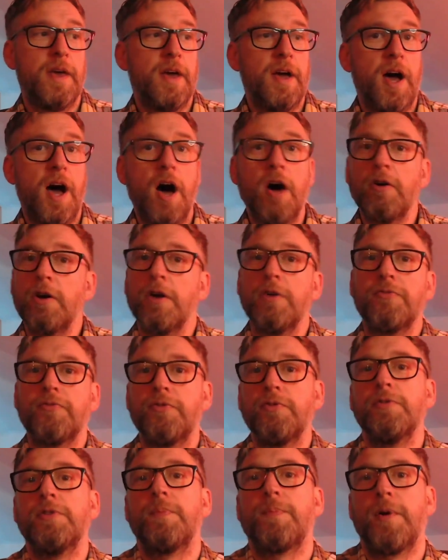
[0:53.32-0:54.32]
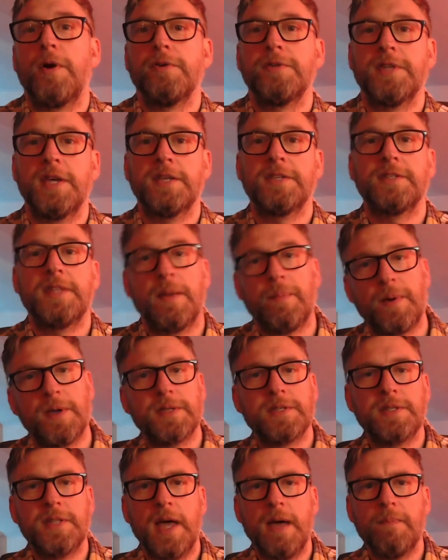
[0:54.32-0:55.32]
I'll go through the process step by
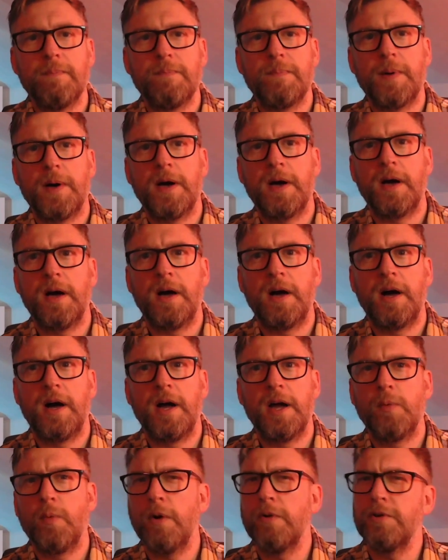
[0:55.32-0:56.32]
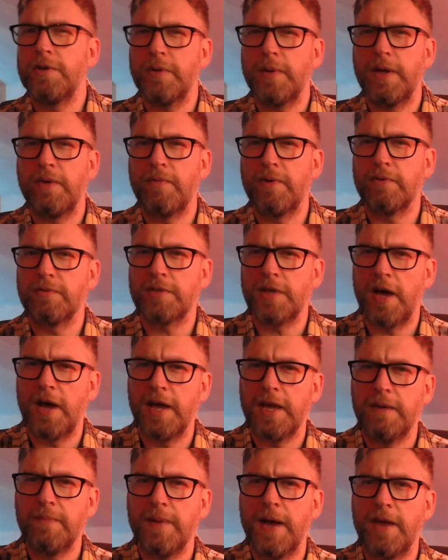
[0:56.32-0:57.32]
step, but I won't do it in real
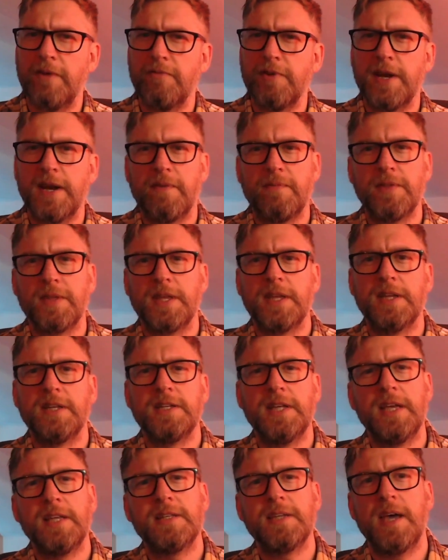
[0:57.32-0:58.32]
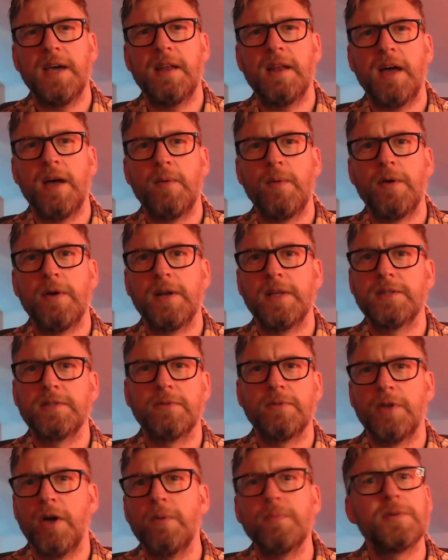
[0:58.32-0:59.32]
time and read everything in detail. I won't list all
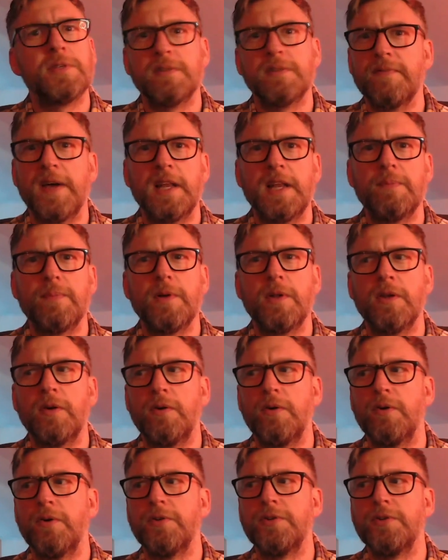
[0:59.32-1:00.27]
the options available or